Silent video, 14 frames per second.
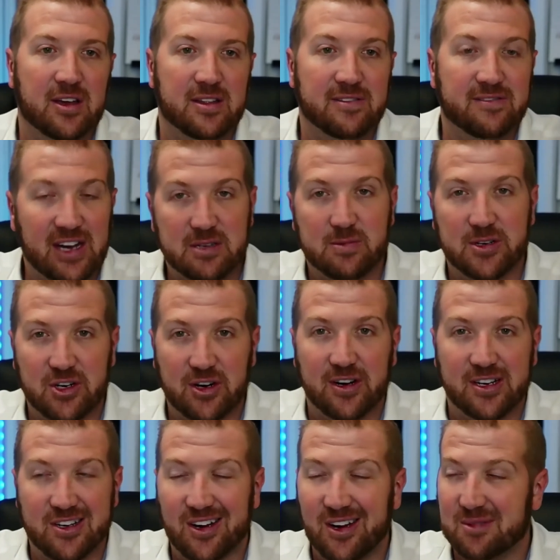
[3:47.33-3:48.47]
the vast majority
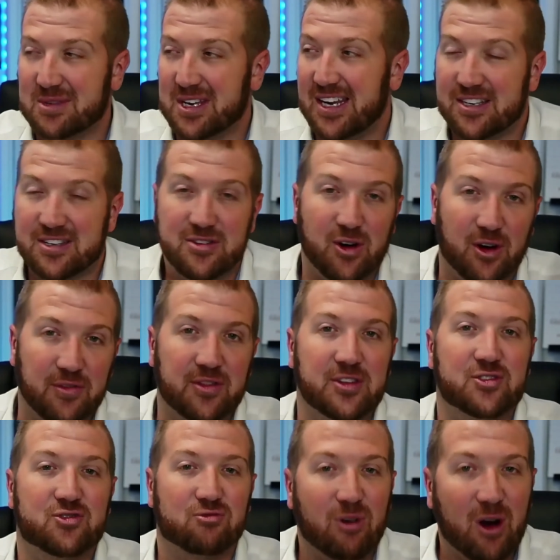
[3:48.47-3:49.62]
of times is not the
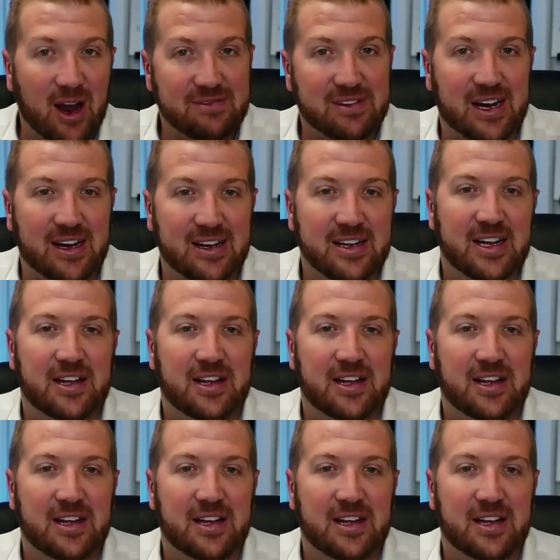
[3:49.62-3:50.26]
driver